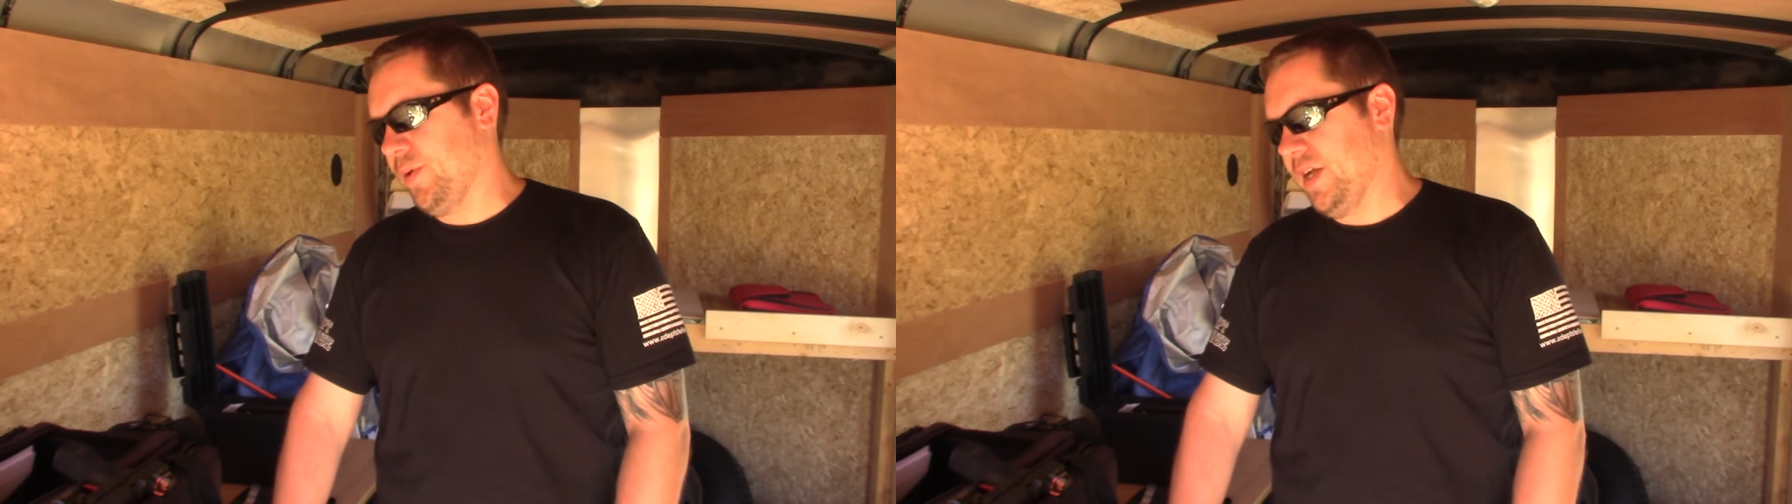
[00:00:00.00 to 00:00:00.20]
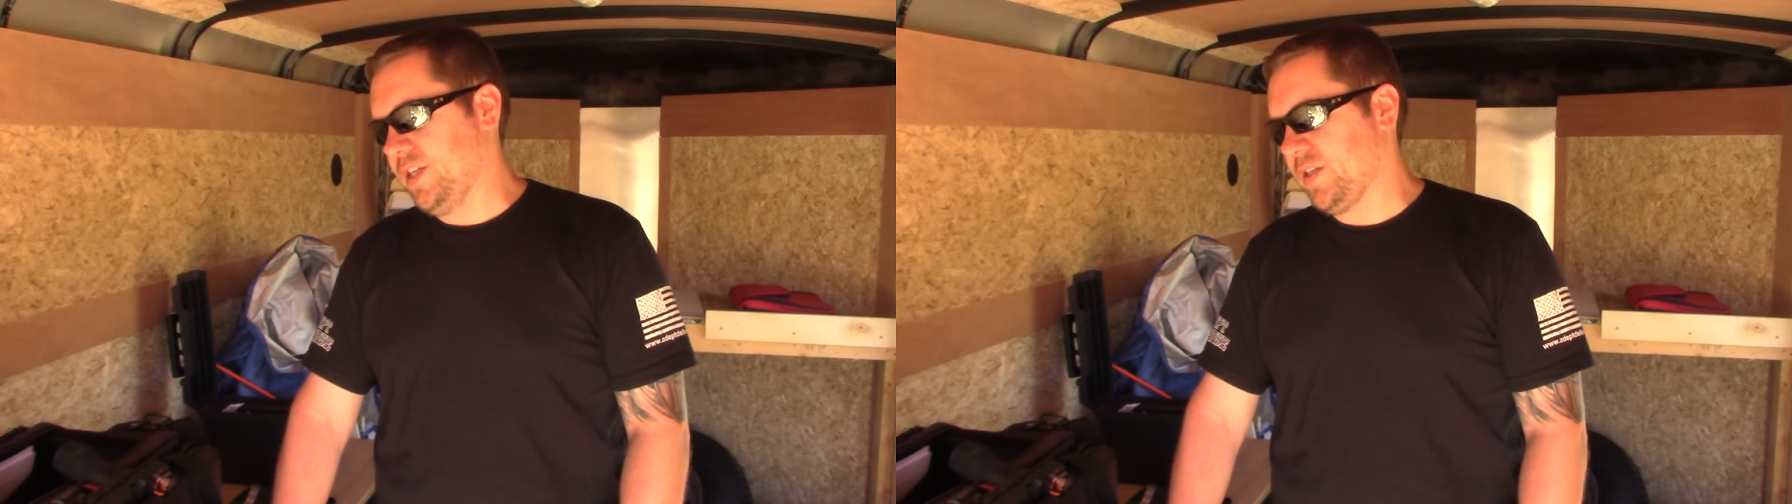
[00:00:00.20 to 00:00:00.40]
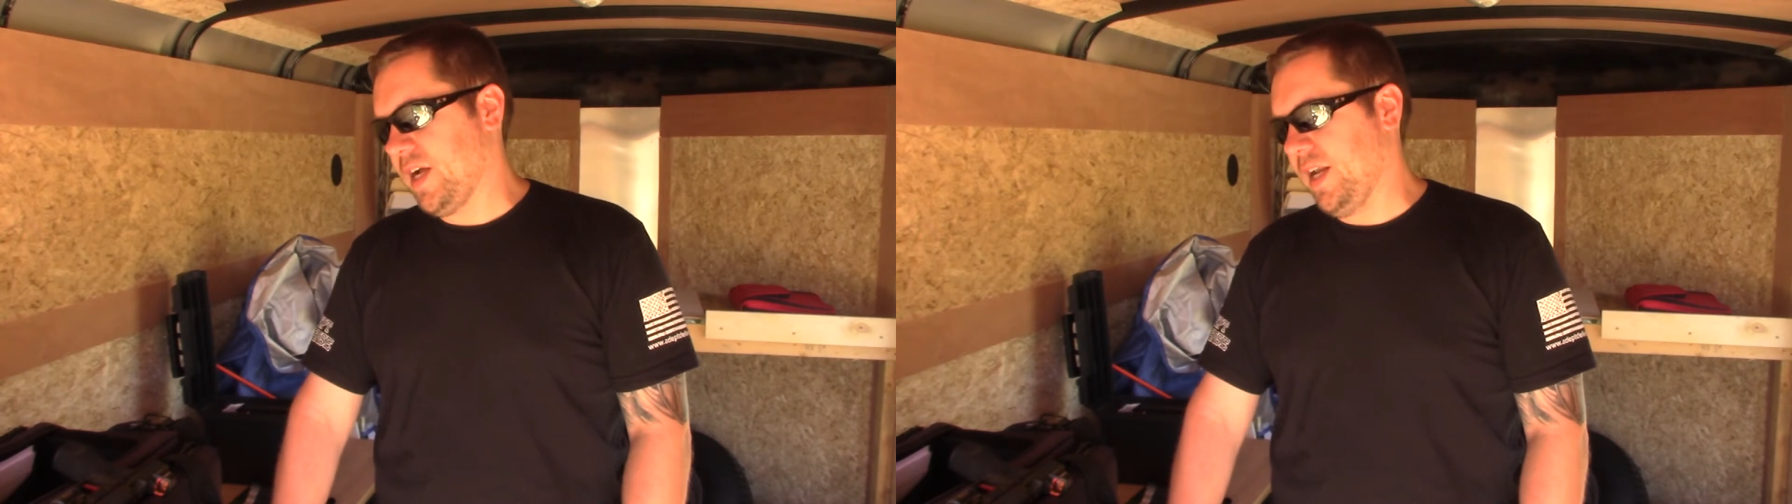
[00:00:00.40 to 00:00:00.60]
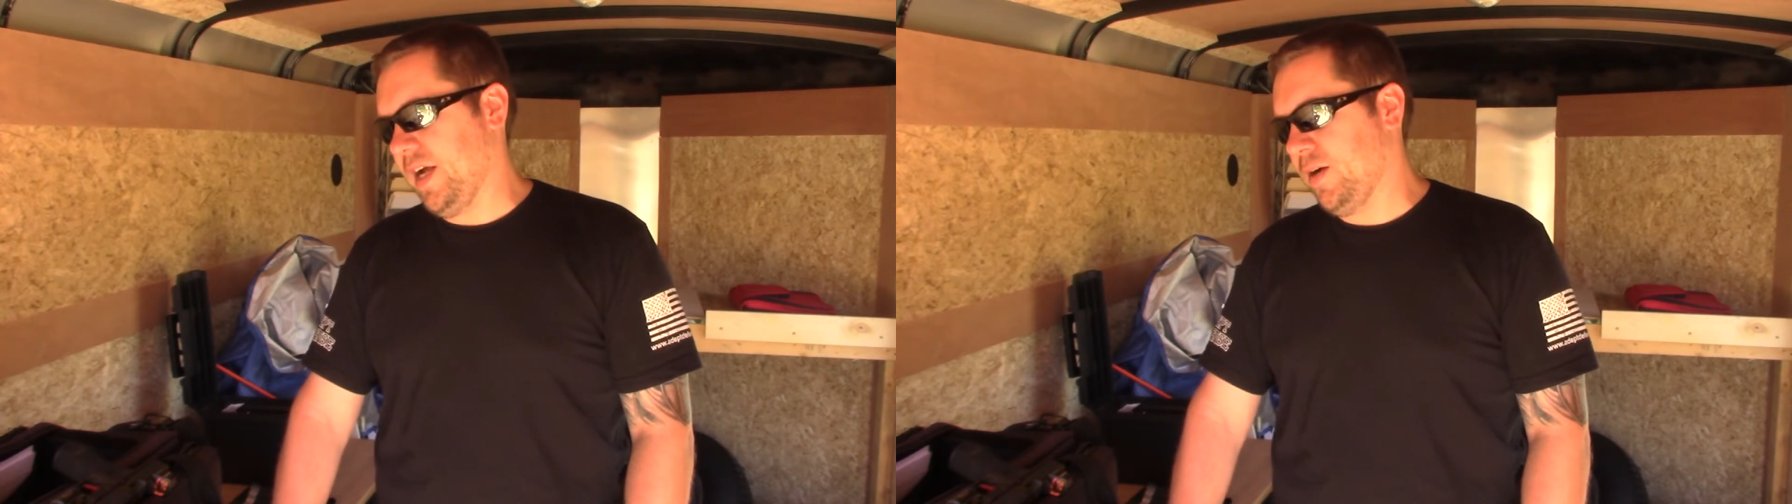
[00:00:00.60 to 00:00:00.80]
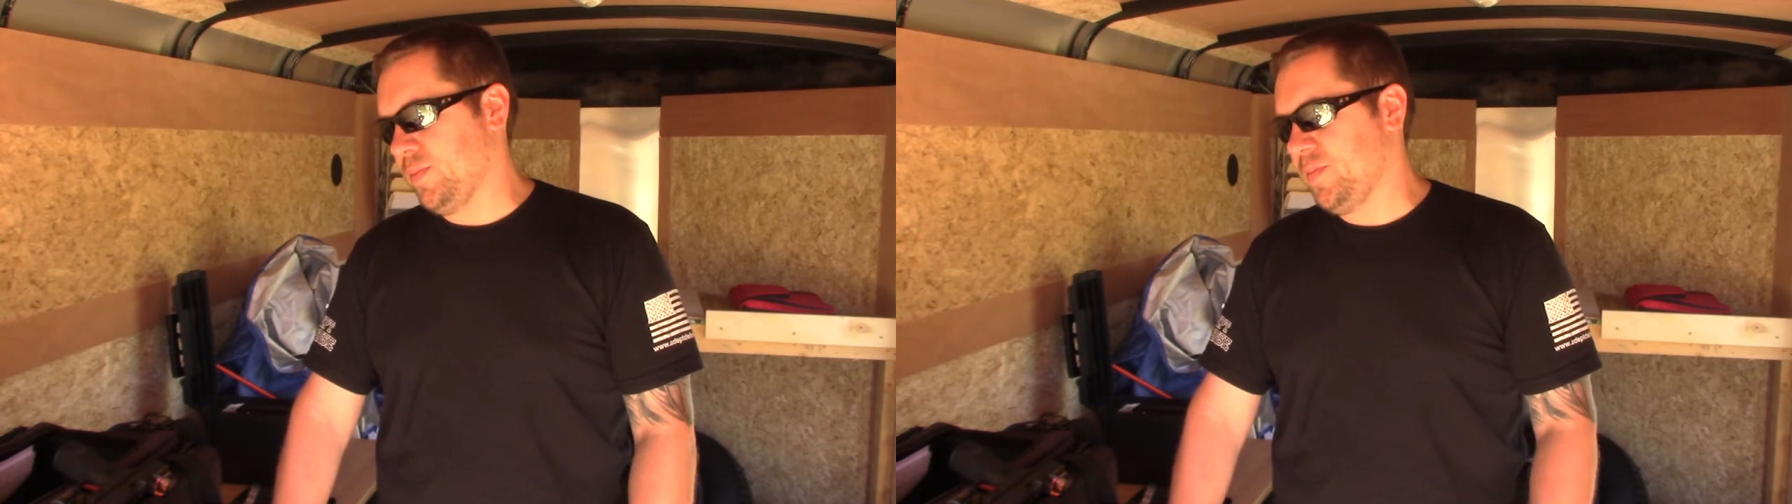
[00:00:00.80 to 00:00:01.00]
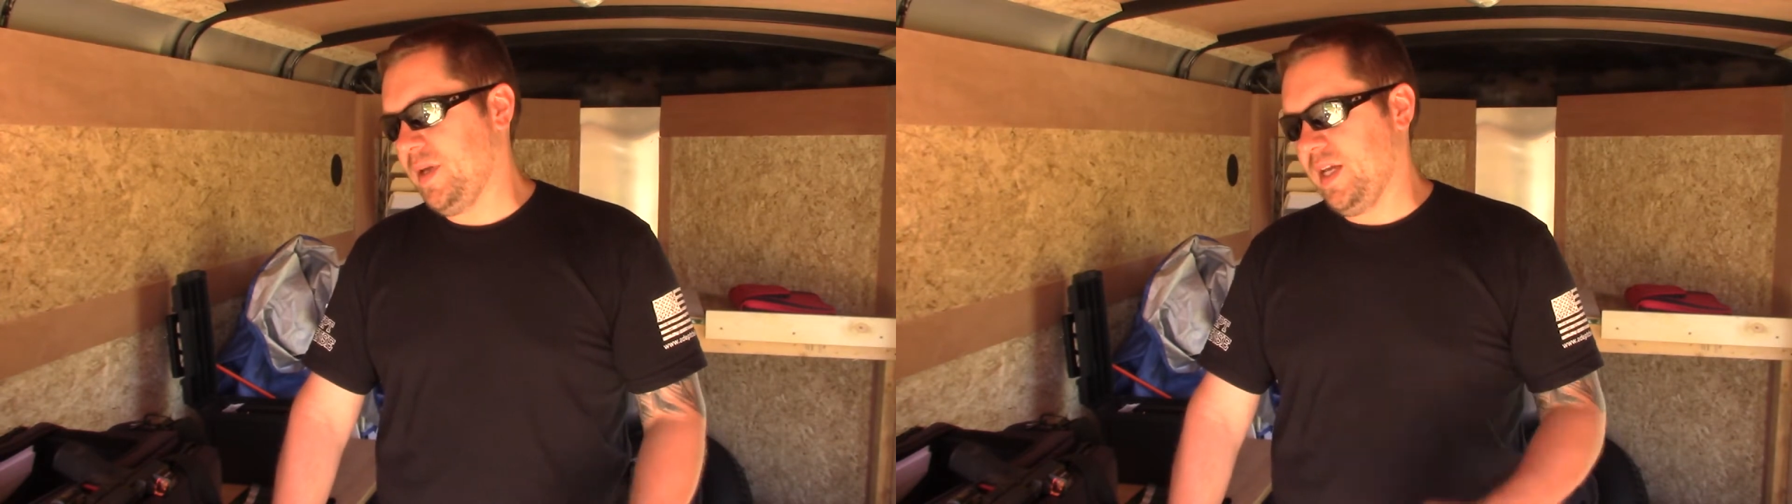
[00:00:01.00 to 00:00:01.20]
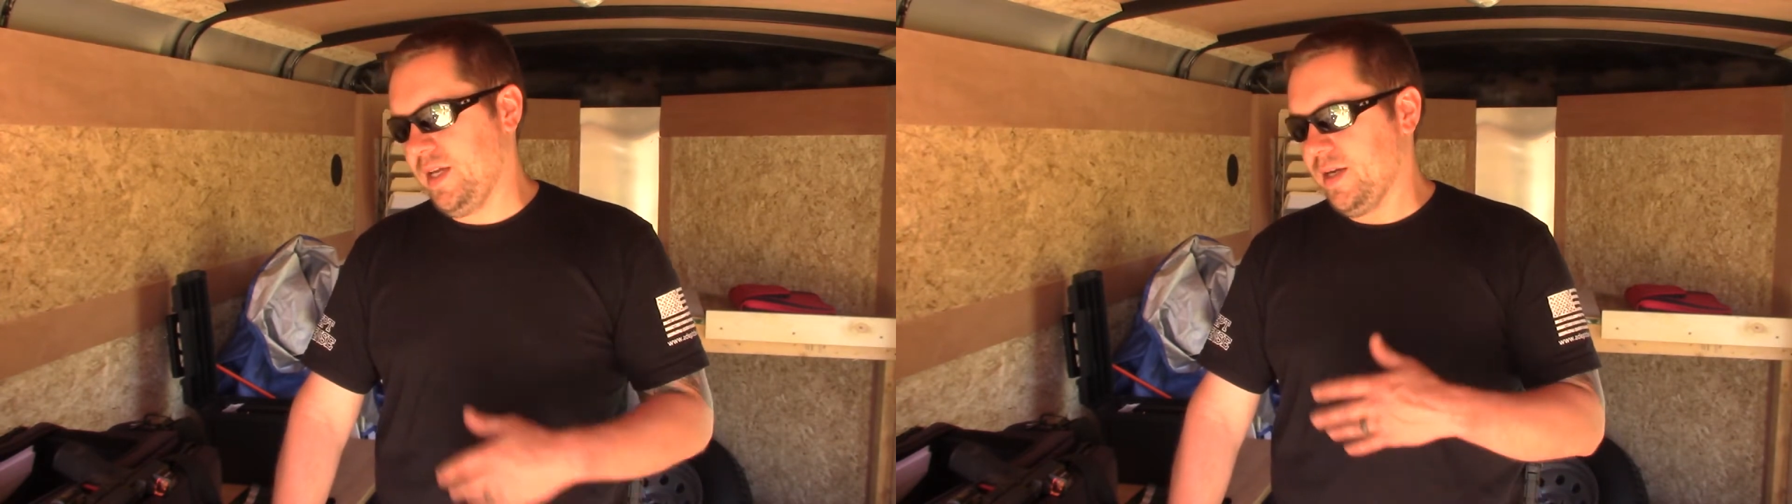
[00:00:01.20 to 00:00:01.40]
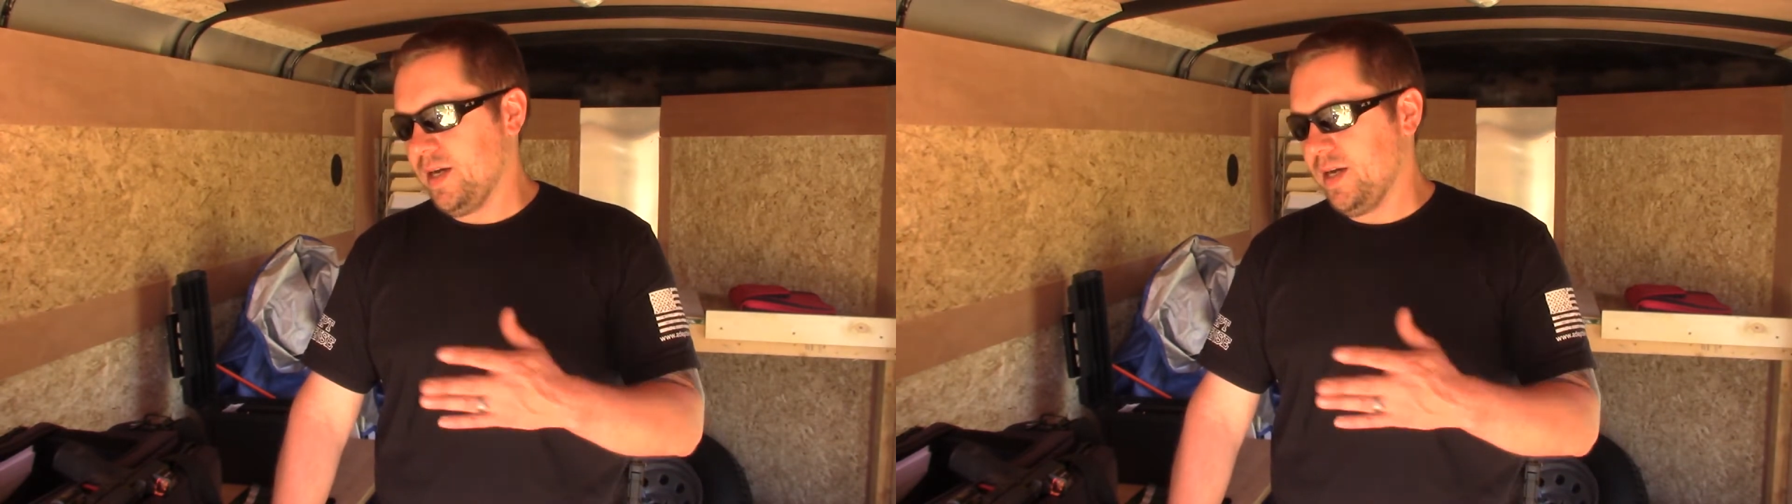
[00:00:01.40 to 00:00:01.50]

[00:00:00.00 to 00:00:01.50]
that just kind of helps me